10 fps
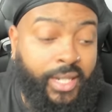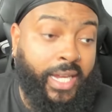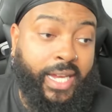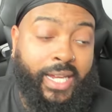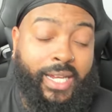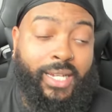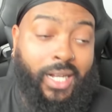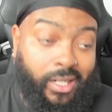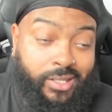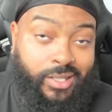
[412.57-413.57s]
And
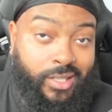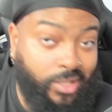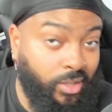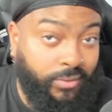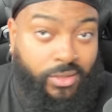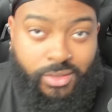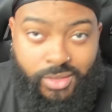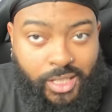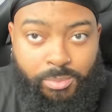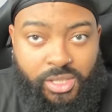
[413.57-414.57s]
honestly, the Universal
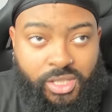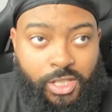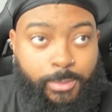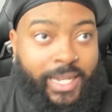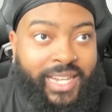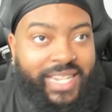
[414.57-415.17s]
Championship,